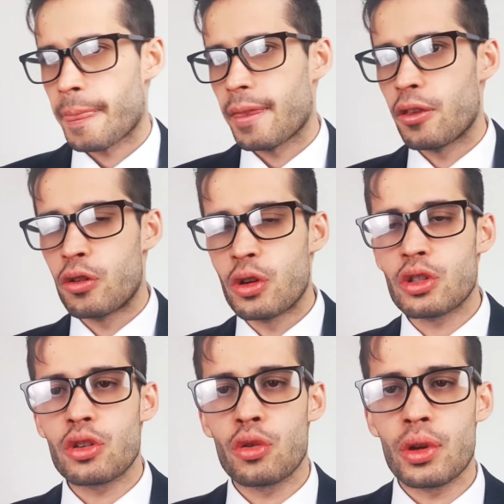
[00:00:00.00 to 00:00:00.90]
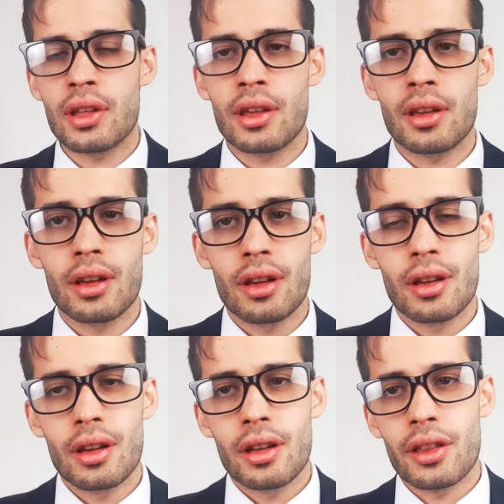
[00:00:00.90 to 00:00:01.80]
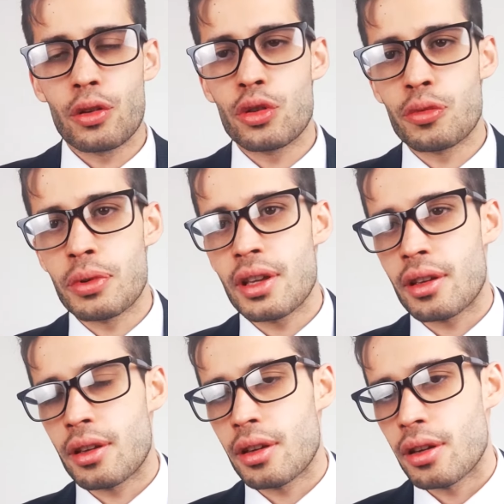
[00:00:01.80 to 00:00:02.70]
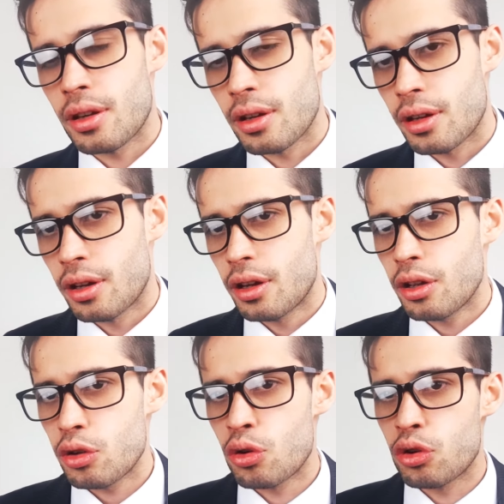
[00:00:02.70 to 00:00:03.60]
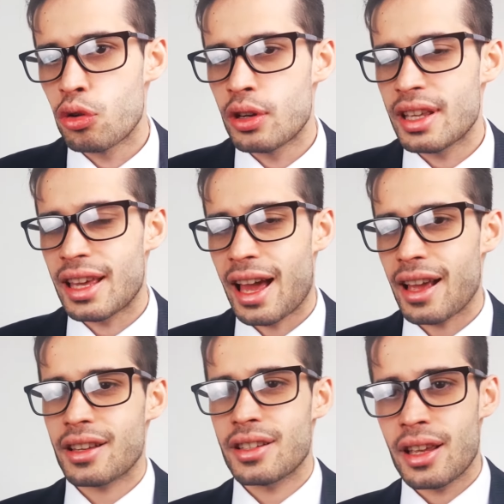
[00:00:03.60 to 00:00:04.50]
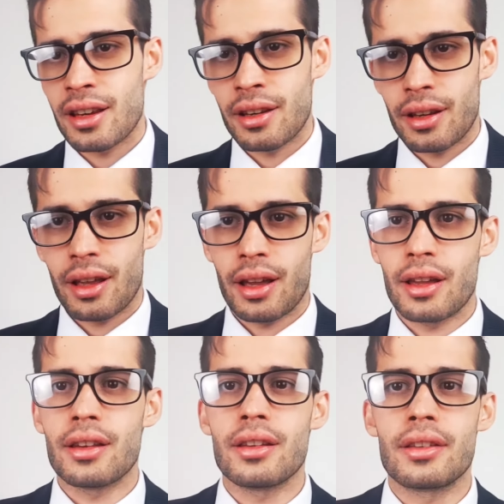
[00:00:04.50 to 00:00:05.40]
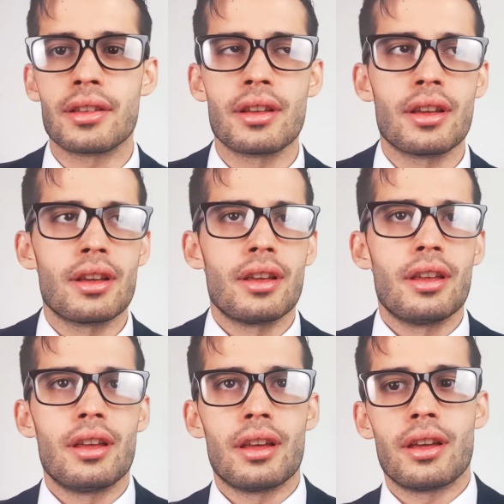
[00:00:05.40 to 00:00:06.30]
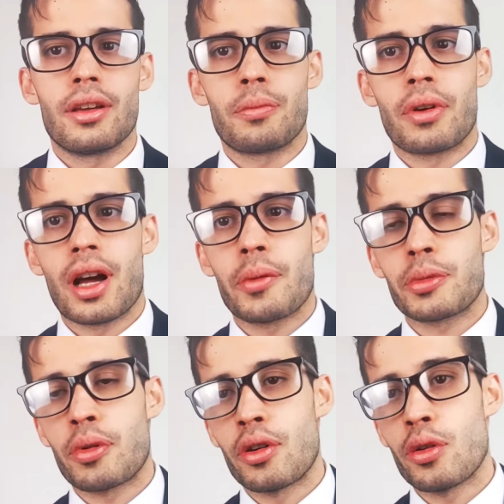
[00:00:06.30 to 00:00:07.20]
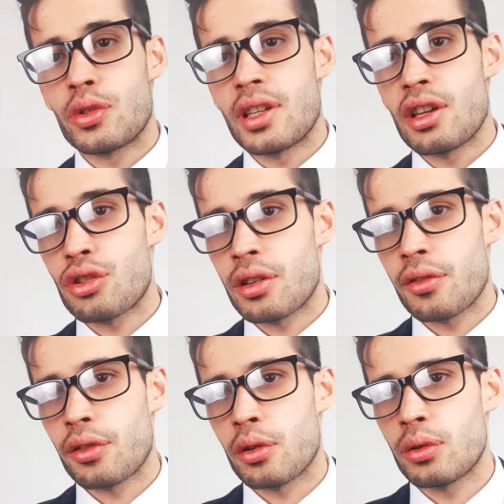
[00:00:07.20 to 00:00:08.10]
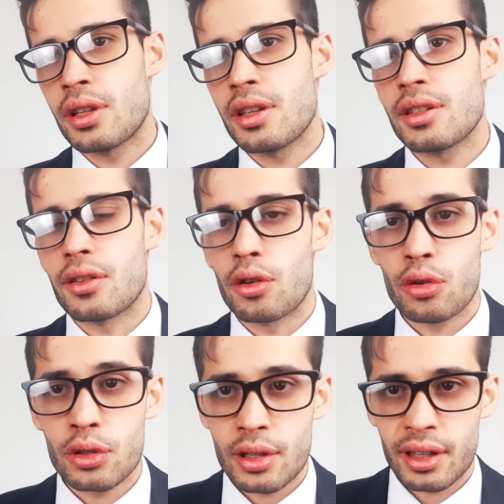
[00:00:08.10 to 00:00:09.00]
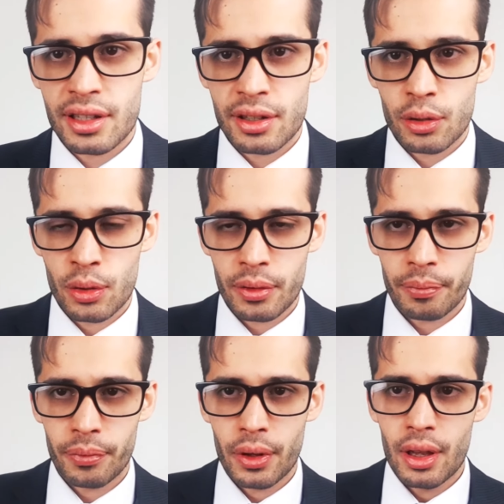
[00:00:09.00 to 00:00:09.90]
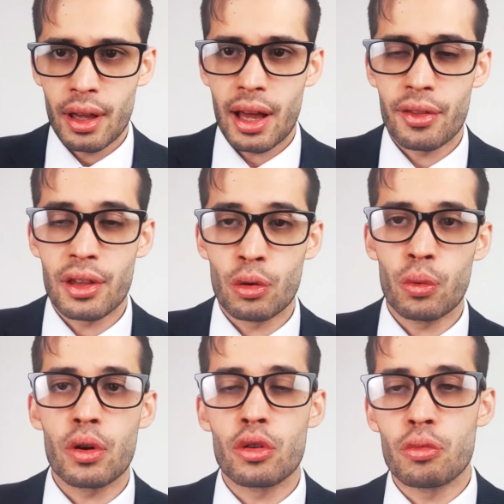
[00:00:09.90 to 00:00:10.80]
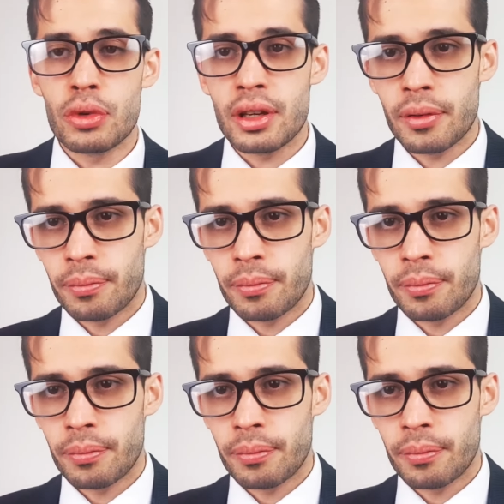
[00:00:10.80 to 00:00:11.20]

They're used to the way that you speak, your unique accent and perhaps pronunciation difficulties. They're used to listening to it and they know what you mean,